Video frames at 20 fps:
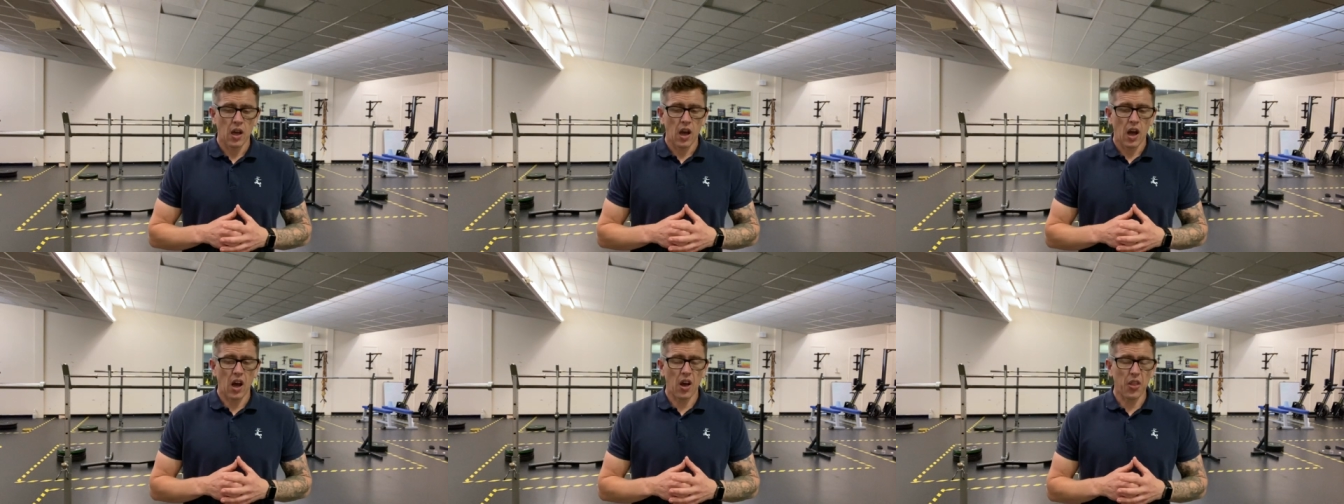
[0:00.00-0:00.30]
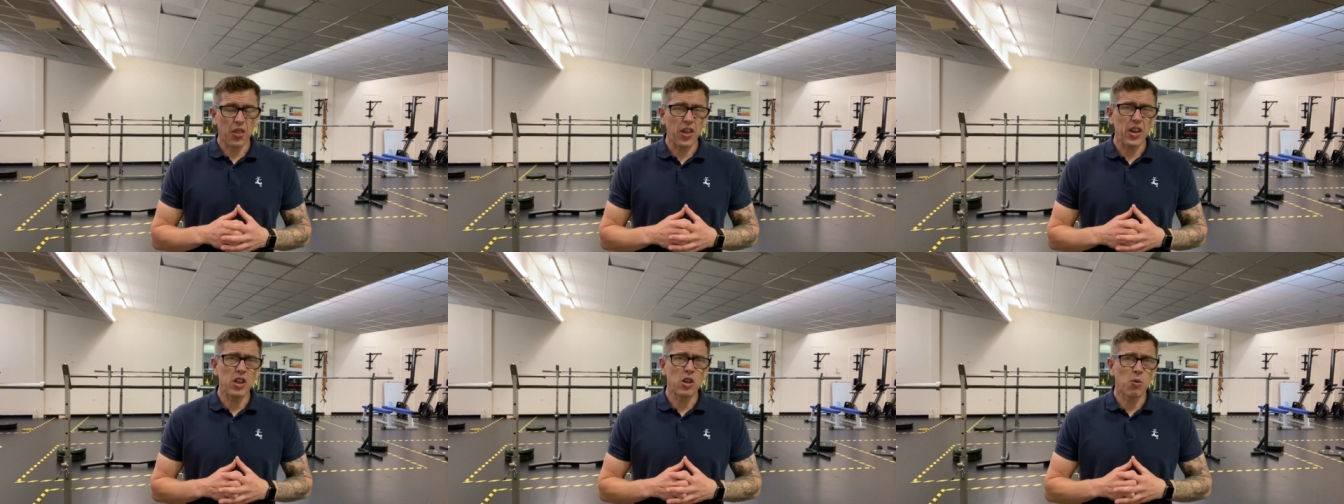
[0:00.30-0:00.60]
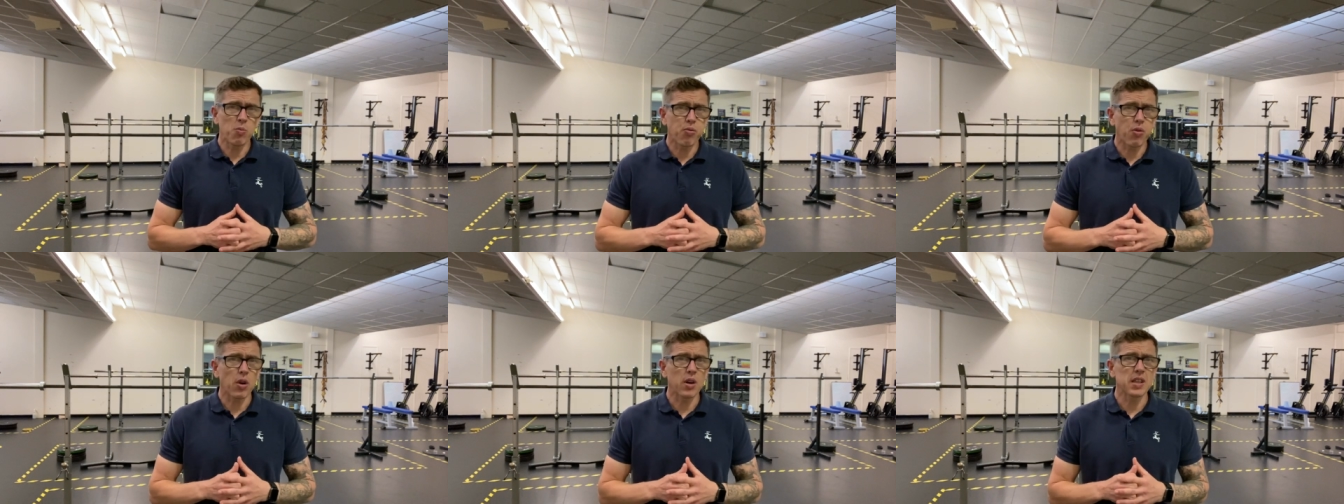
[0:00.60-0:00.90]
I think you'll
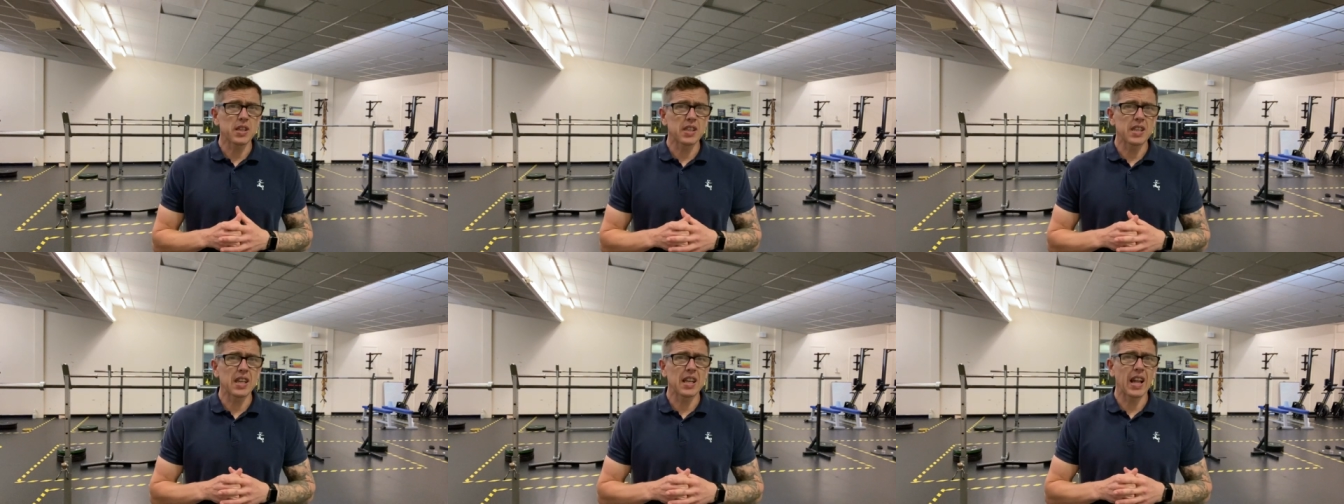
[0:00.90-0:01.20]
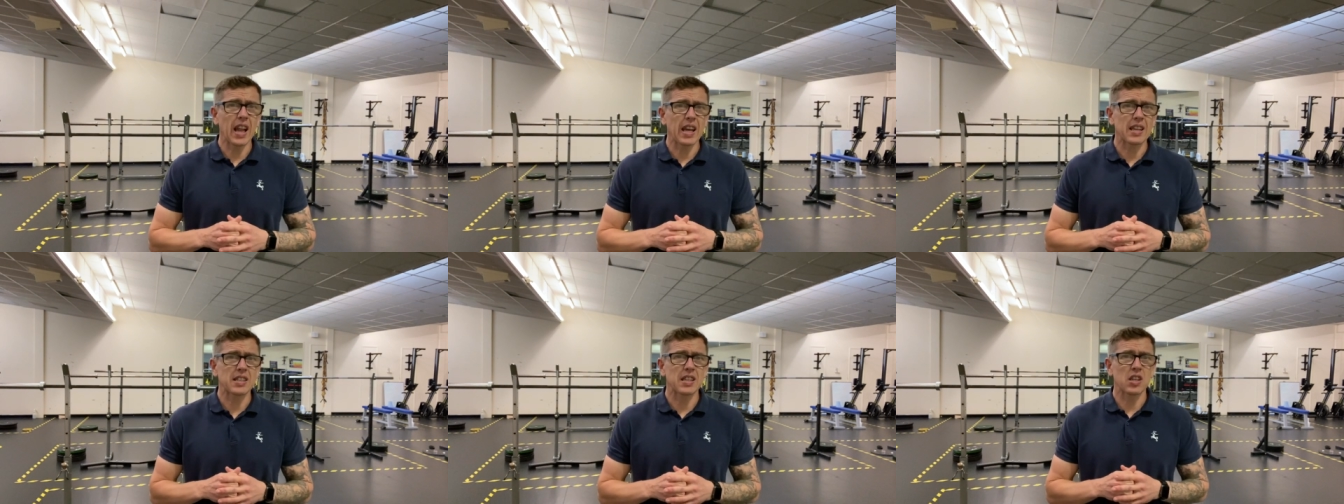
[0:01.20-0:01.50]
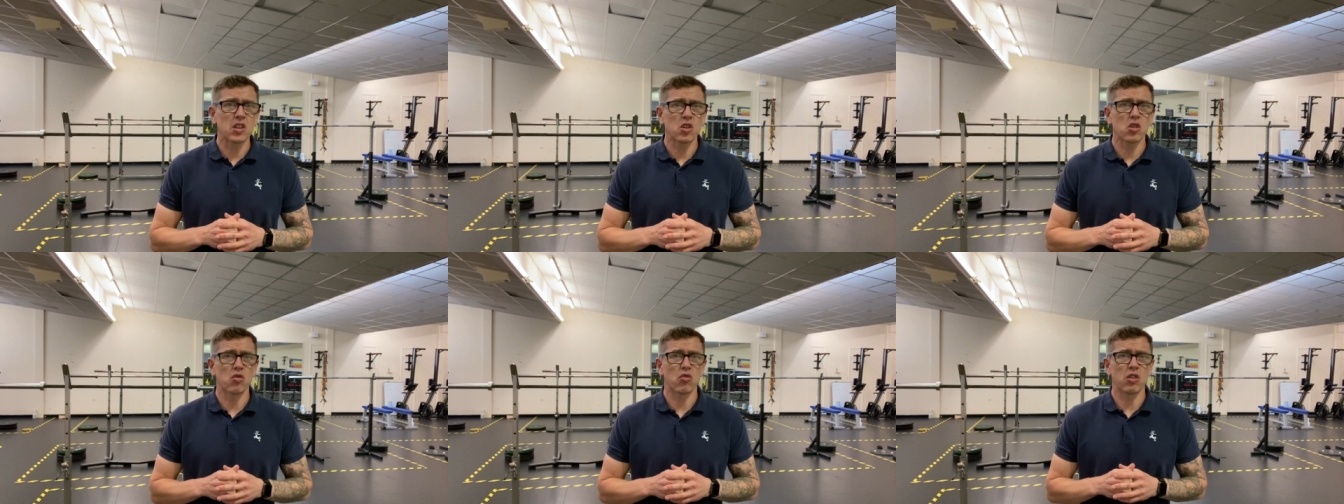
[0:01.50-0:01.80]
probably see less
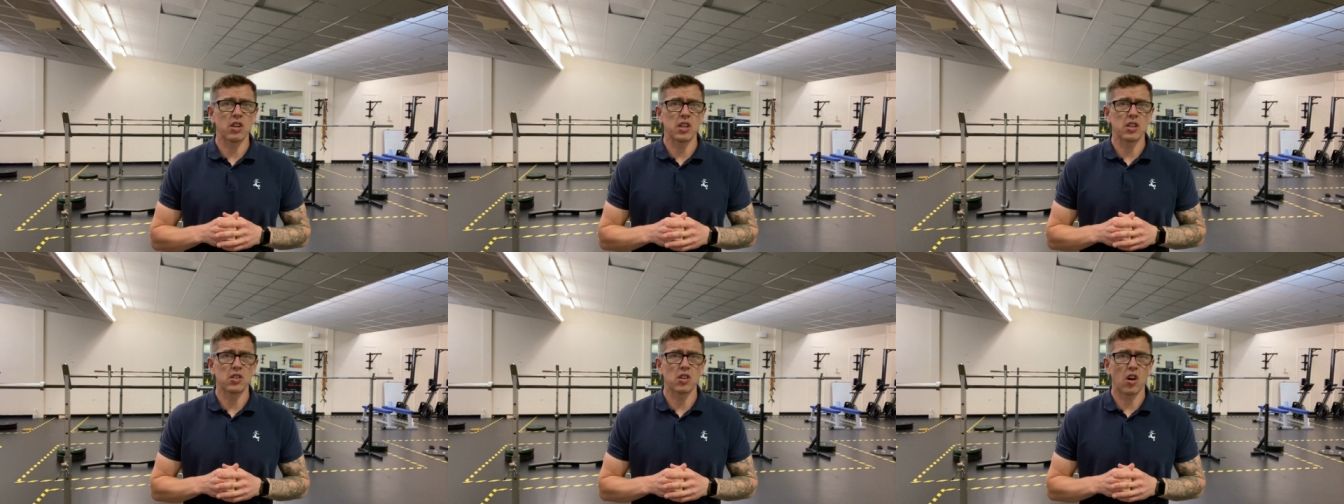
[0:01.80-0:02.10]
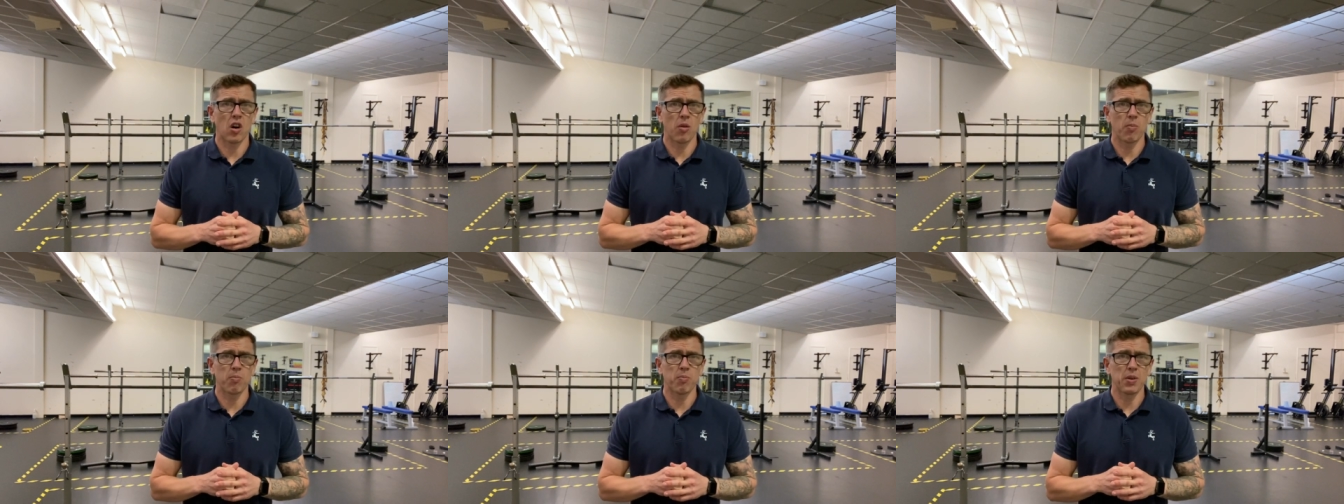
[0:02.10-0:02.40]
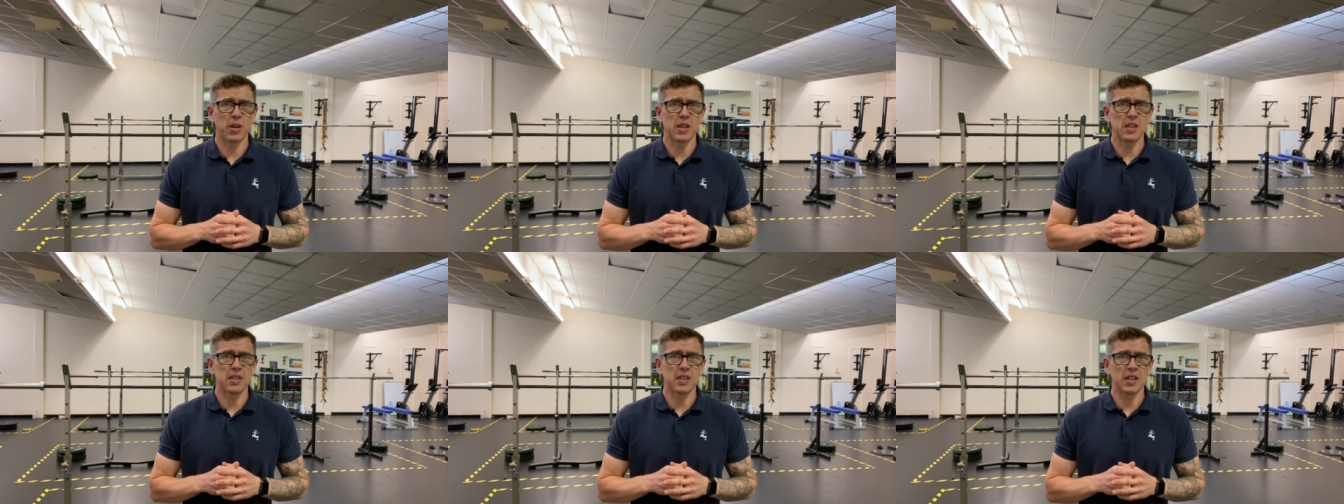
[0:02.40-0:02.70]
injuries on
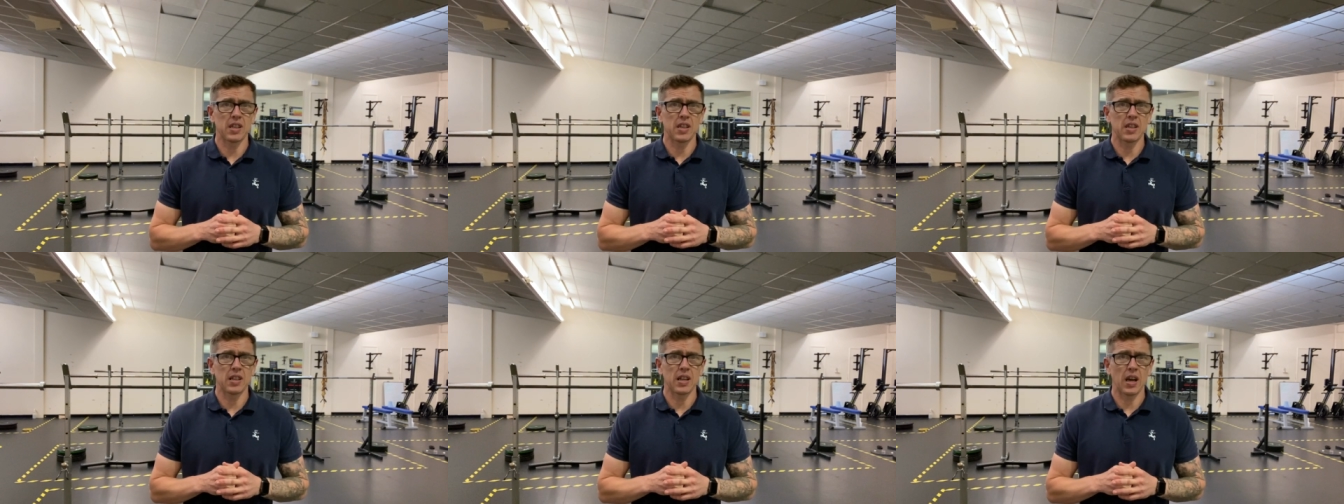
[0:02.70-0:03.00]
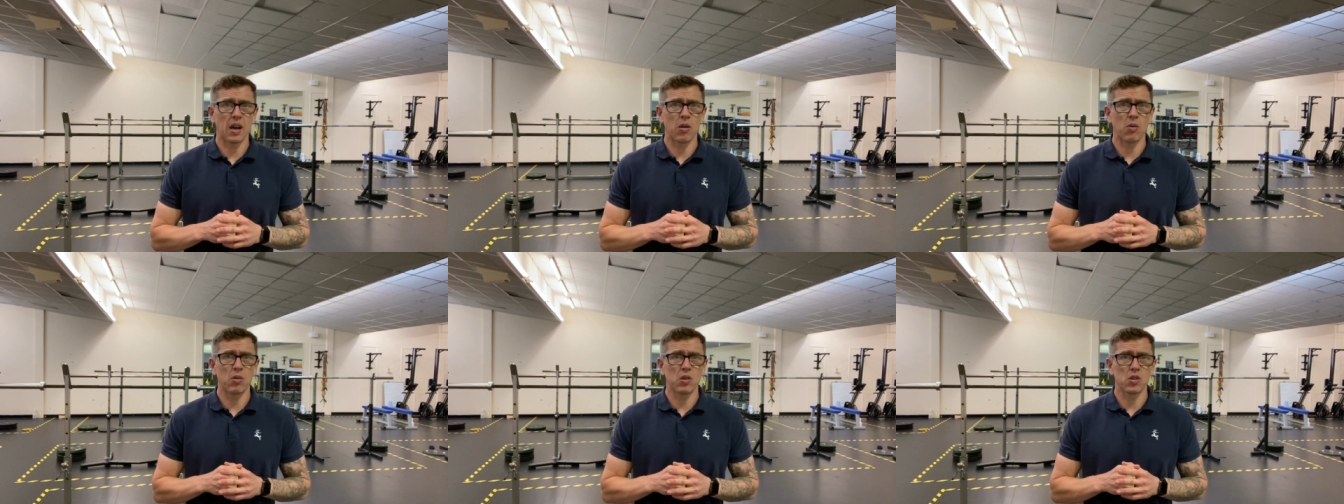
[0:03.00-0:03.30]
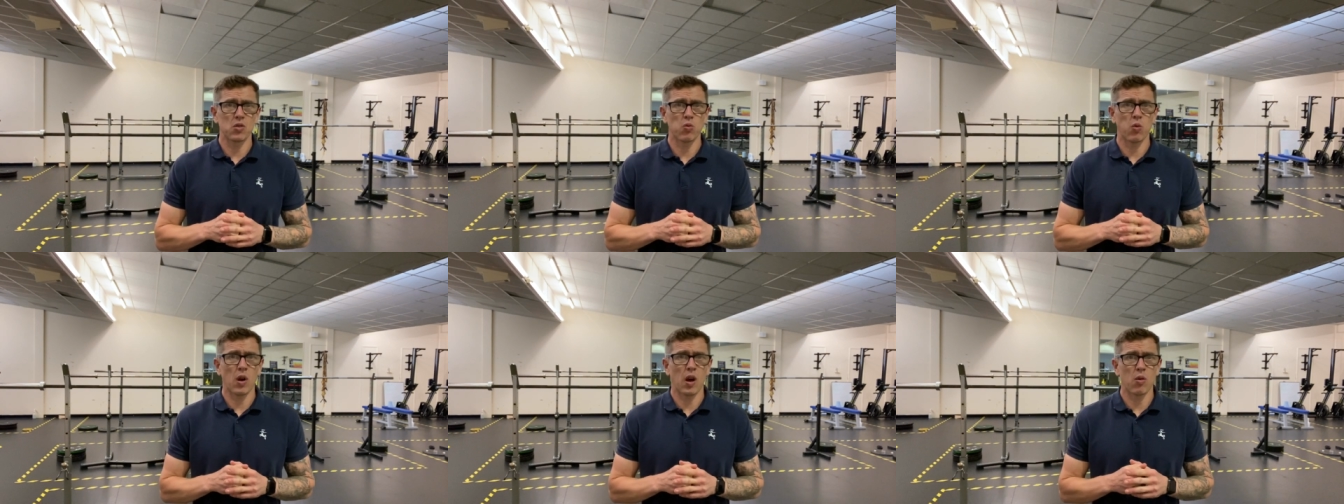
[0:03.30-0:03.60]
PT now
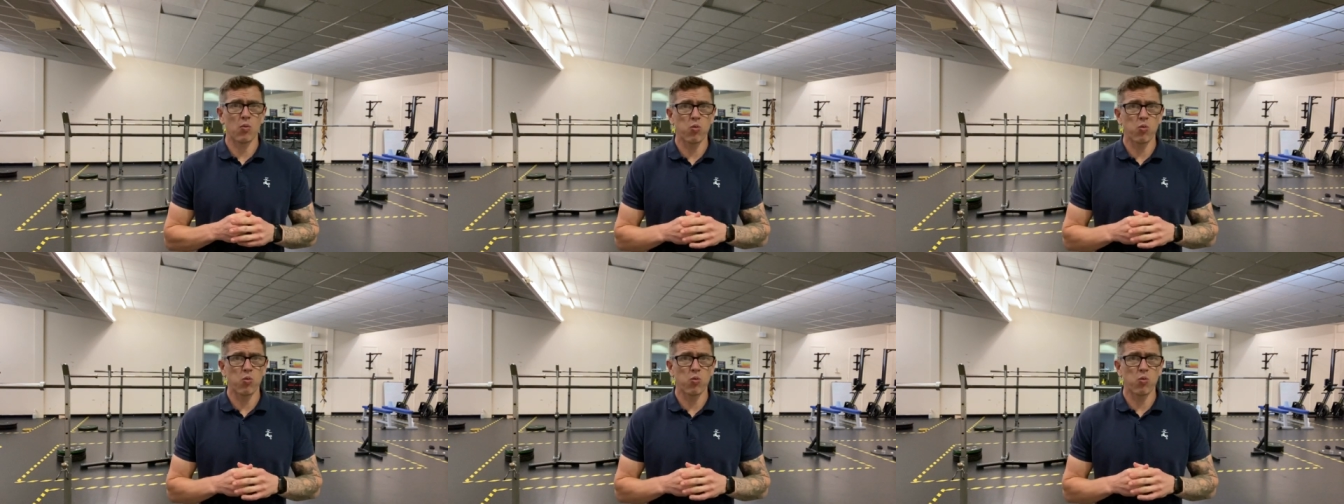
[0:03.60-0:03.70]
as well,